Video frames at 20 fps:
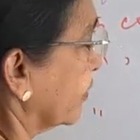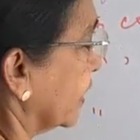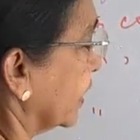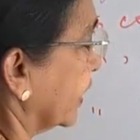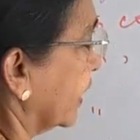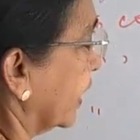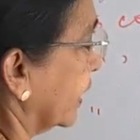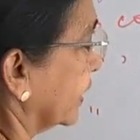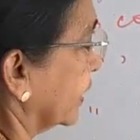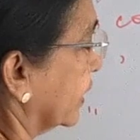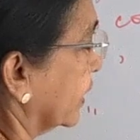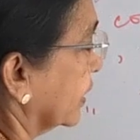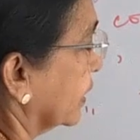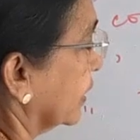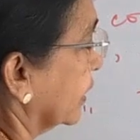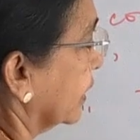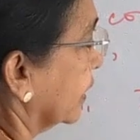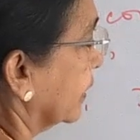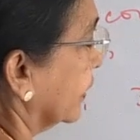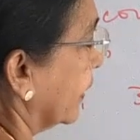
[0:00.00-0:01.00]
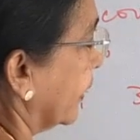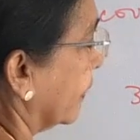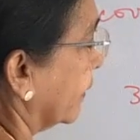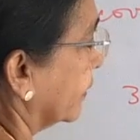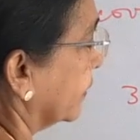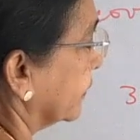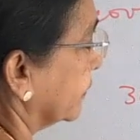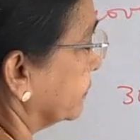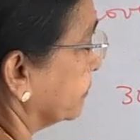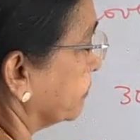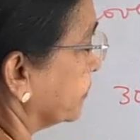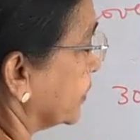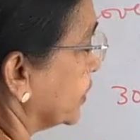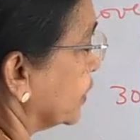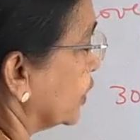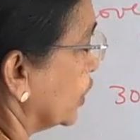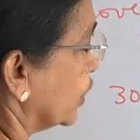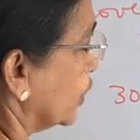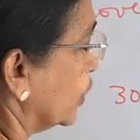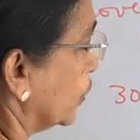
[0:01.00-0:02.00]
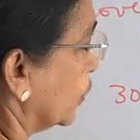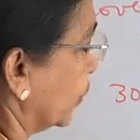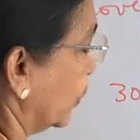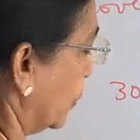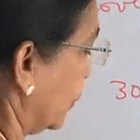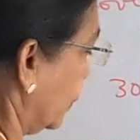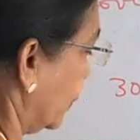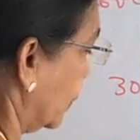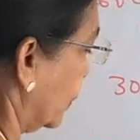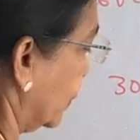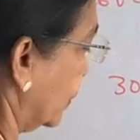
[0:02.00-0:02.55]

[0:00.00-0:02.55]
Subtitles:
will get 0